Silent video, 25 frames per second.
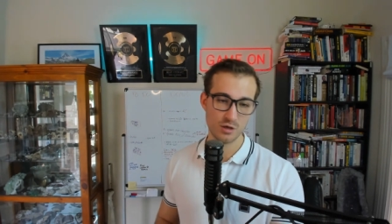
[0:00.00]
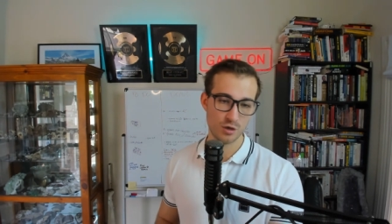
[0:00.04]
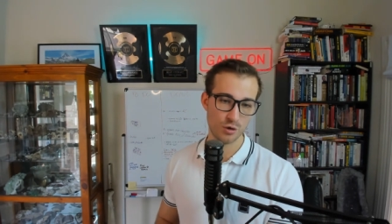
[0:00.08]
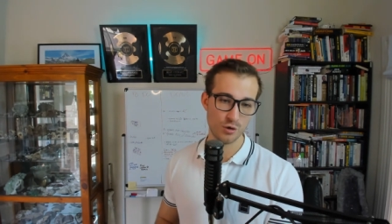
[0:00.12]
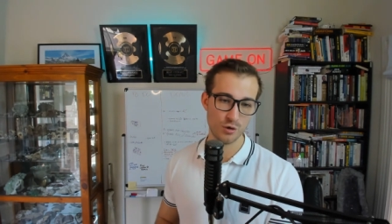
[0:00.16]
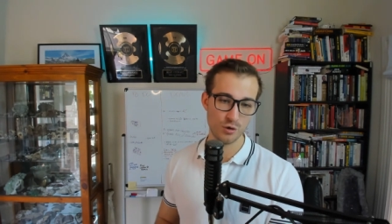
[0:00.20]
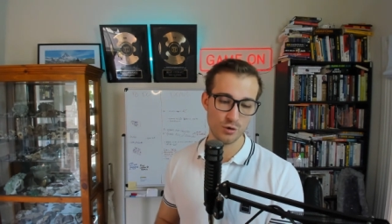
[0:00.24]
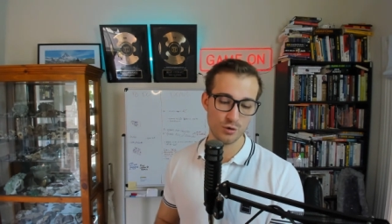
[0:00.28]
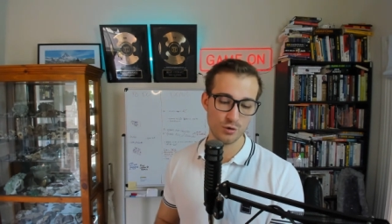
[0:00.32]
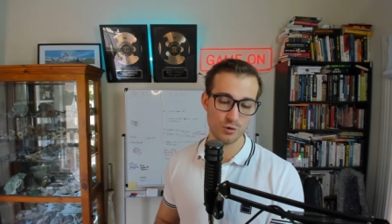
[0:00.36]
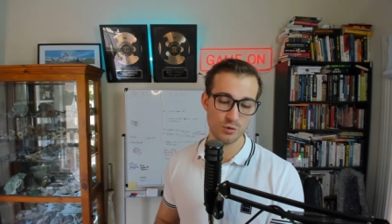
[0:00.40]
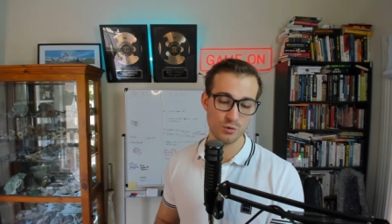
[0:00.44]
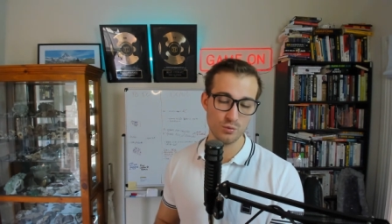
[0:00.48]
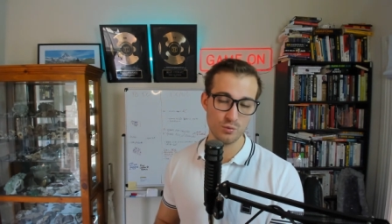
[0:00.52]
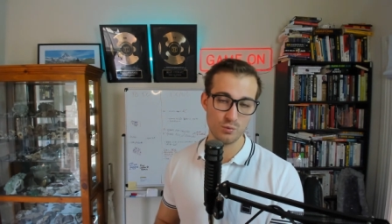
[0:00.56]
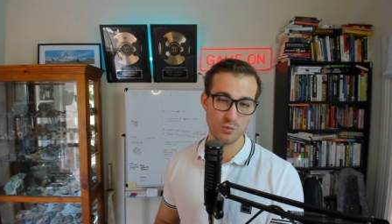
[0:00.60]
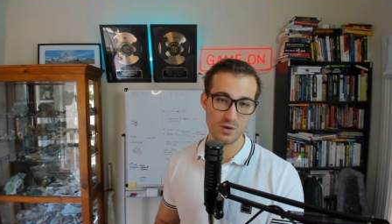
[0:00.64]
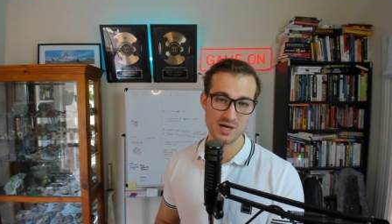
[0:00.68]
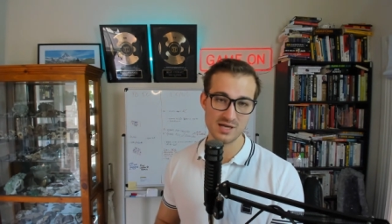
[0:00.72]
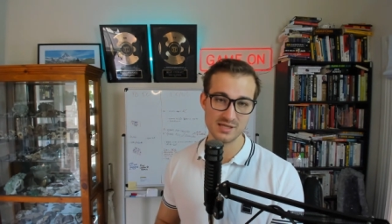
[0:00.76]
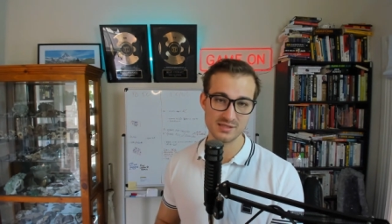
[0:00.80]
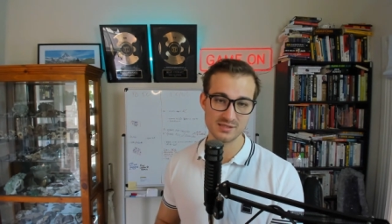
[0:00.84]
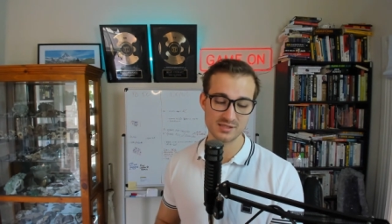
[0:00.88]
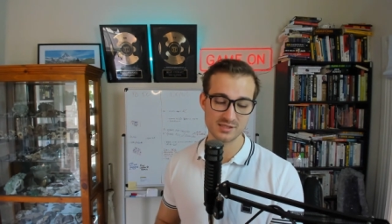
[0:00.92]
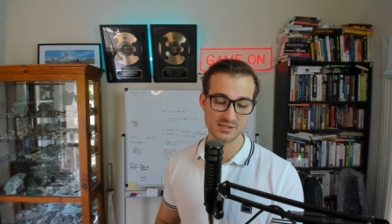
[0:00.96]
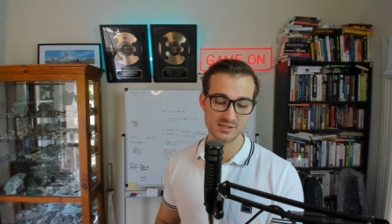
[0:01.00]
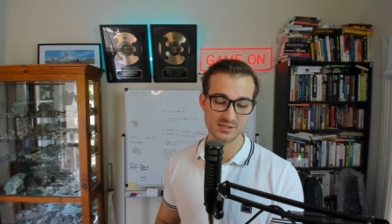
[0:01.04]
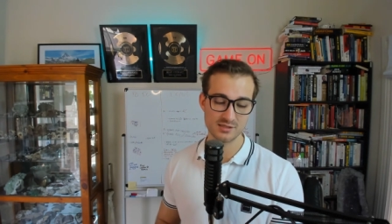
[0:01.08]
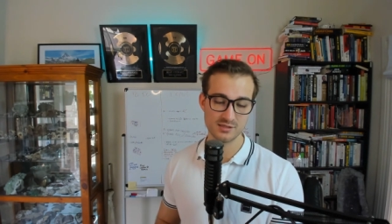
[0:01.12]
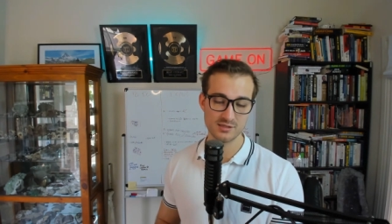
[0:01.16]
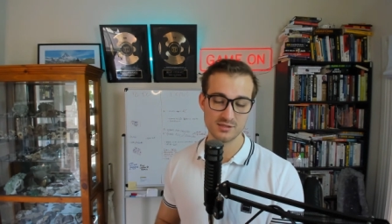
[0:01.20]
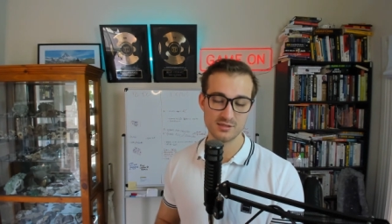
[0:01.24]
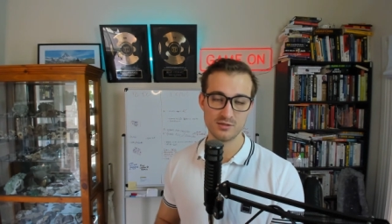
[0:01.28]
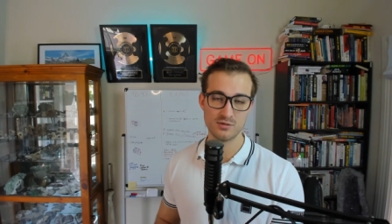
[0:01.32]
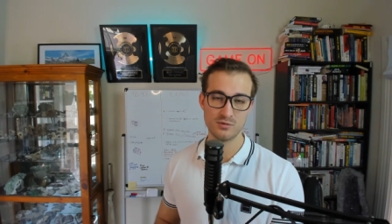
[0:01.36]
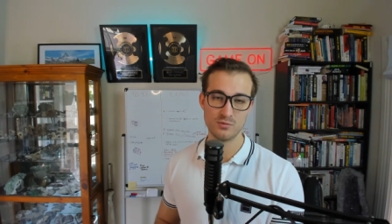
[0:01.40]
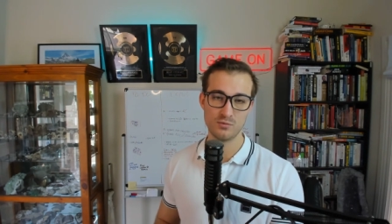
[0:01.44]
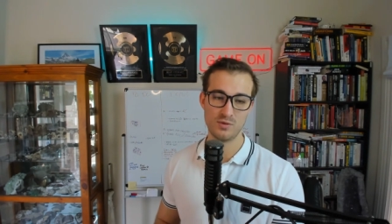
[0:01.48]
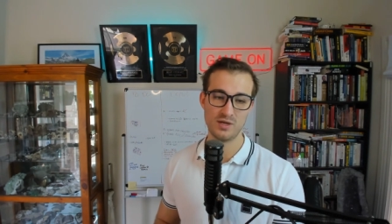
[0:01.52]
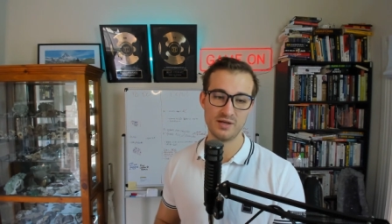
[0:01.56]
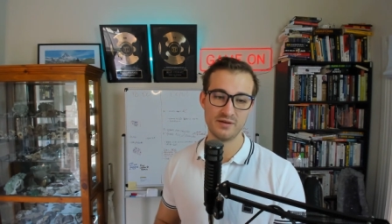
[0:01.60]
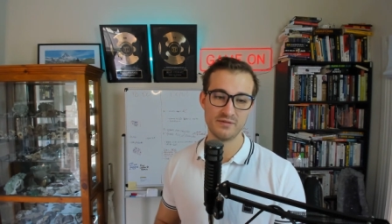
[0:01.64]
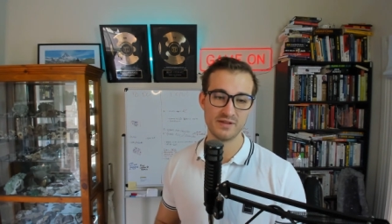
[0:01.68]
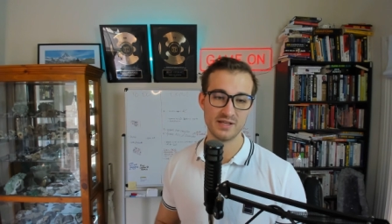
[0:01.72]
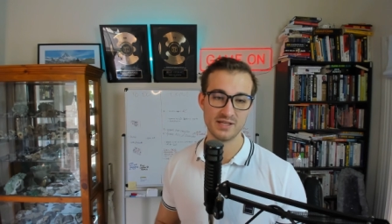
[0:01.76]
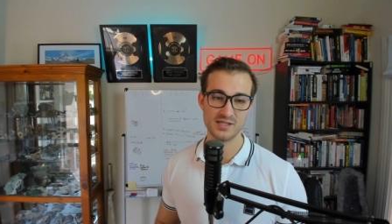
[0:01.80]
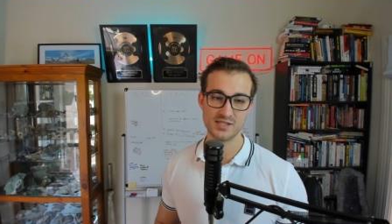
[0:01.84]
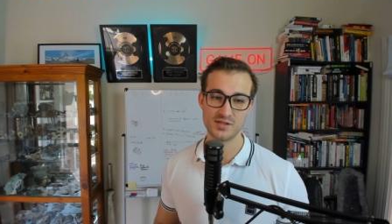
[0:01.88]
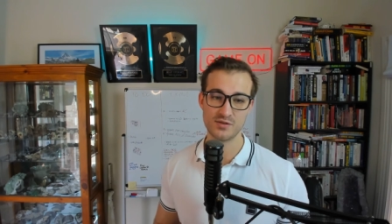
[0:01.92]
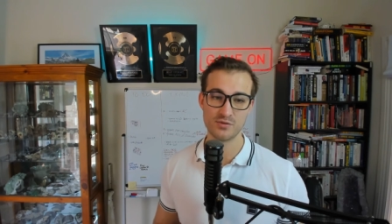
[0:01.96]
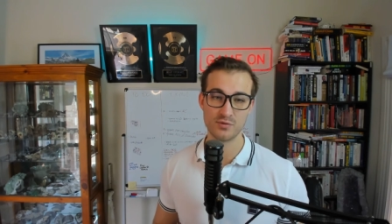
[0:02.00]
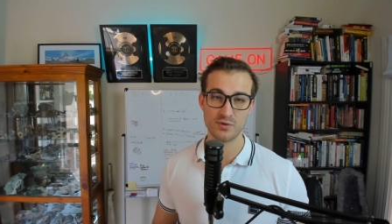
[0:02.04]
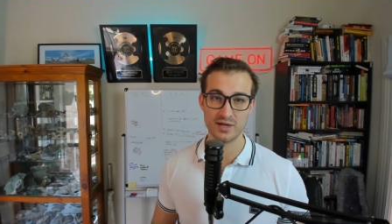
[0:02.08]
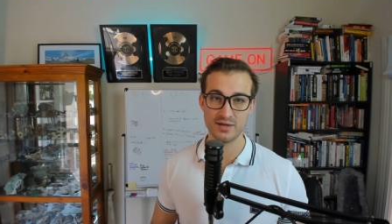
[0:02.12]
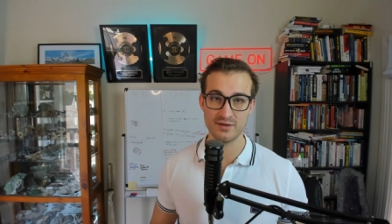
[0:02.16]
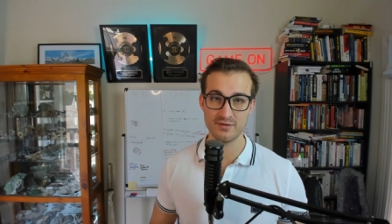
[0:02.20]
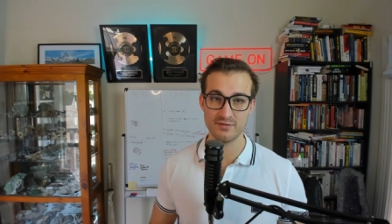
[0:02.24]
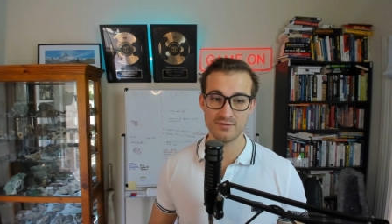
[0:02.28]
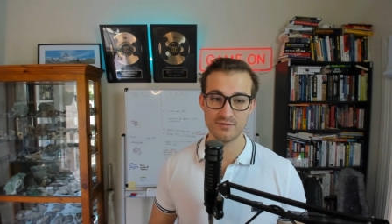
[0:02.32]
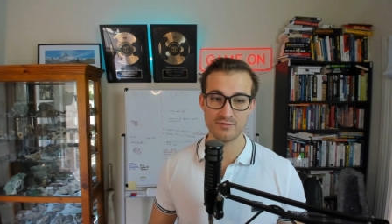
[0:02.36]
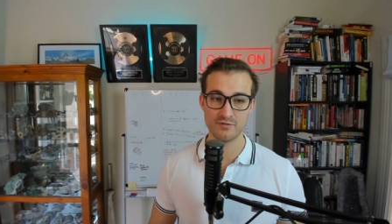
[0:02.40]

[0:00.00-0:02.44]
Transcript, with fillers: who wants one of these three